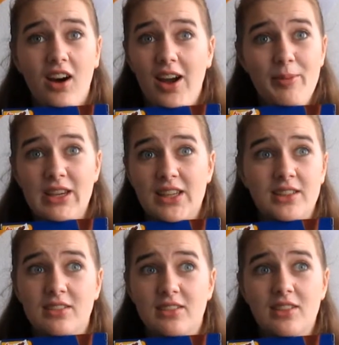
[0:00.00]
I
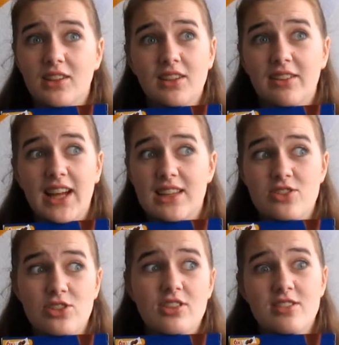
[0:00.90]
mean, that's
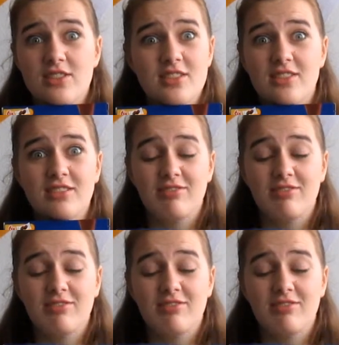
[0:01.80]
just,